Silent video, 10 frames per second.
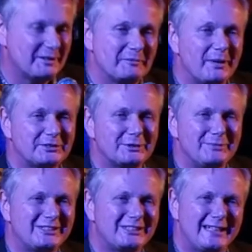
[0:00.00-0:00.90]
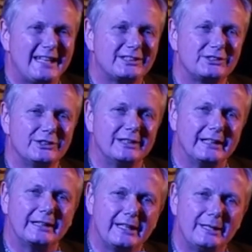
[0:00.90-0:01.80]
Part of me is celestial,
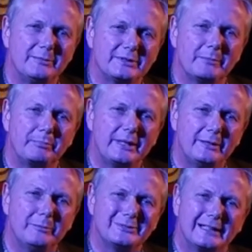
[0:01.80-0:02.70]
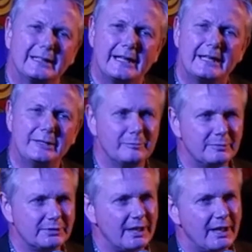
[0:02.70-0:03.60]
it gleams and beams and
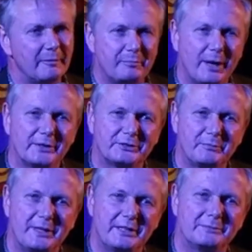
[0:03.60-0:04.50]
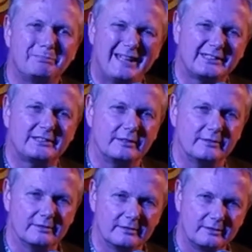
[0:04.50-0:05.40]
gleams, and part of me is
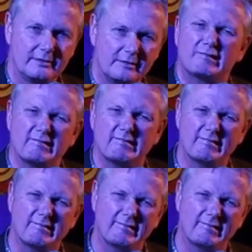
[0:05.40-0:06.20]
bestial. Grrr.